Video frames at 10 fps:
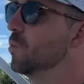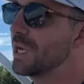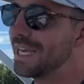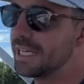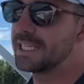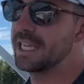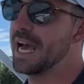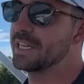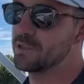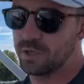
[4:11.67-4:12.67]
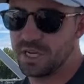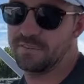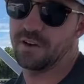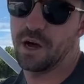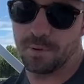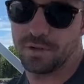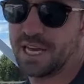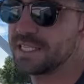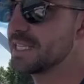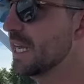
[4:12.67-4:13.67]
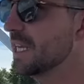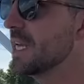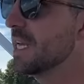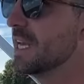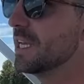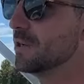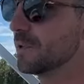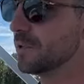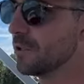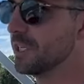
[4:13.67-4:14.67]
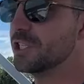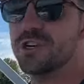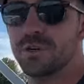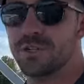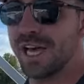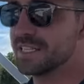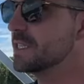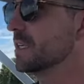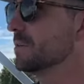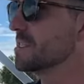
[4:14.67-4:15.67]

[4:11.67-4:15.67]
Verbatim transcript: we'll get into that as we're kind of up on that side here in a little bit, showing you that secret